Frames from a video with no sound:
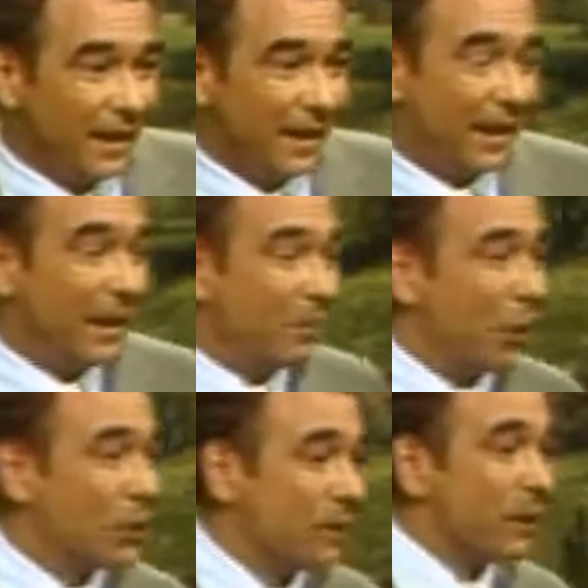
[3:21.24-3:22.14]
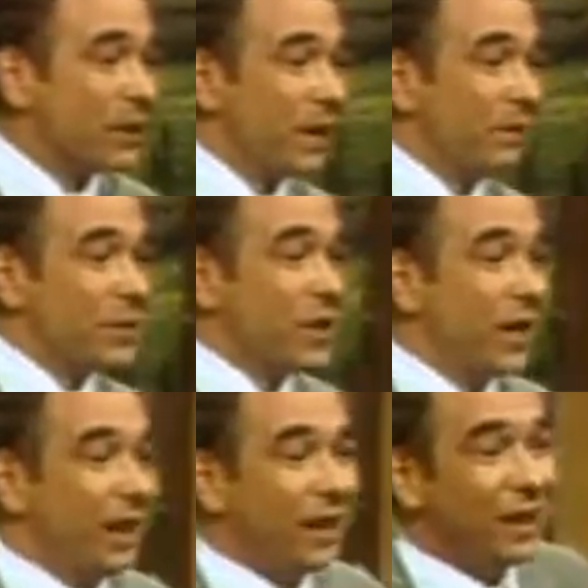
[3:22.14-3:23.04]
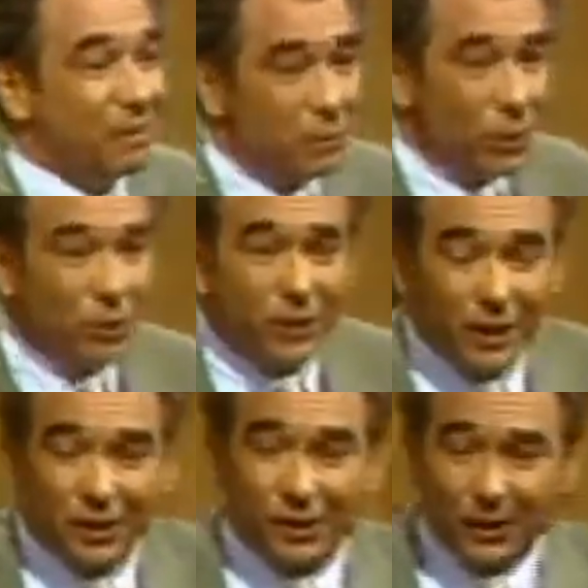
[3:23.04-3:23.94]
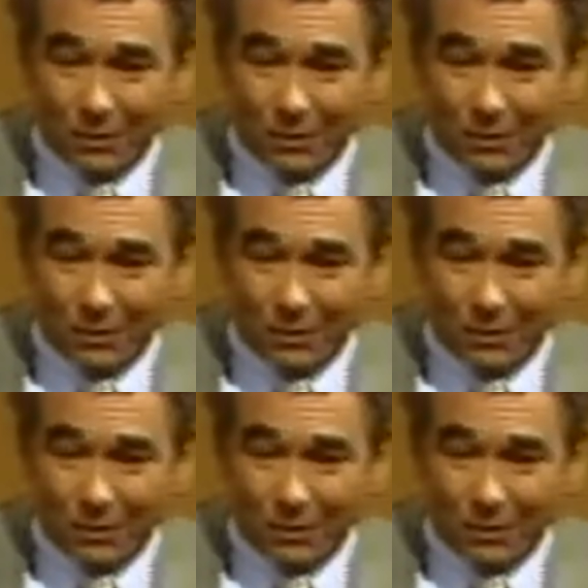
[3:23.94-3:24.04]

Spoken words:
I think most of us have seen the movie or the